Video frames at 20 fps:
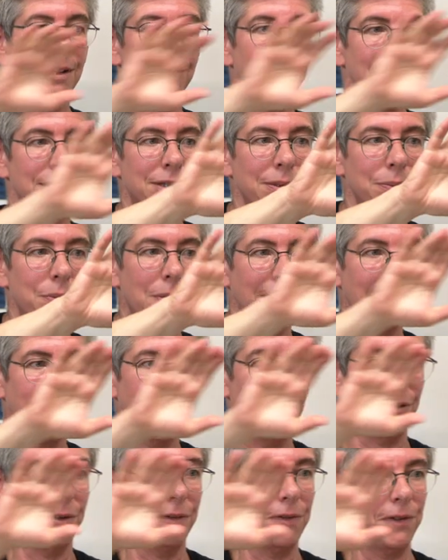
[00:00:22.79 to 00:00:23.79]
There's the one
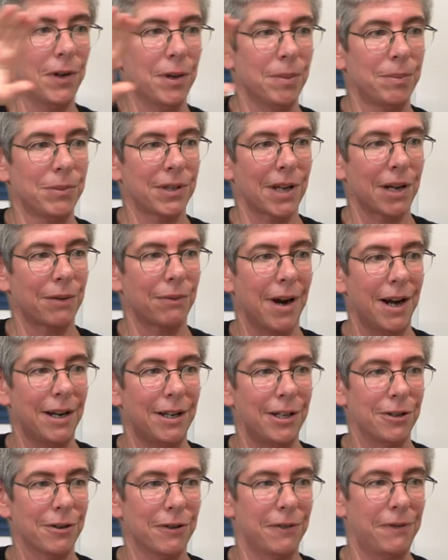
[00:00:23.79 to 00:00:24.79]
guy who films like
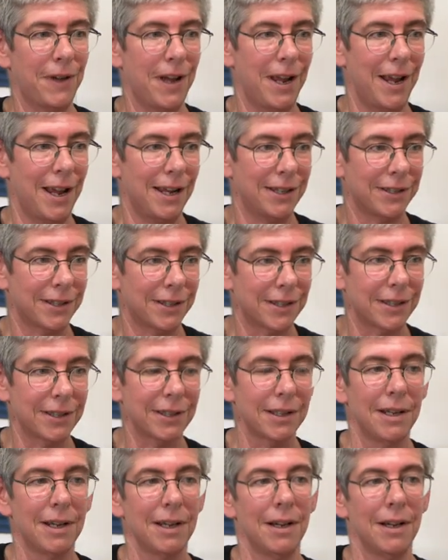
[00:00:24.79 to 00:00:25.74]
right in your face.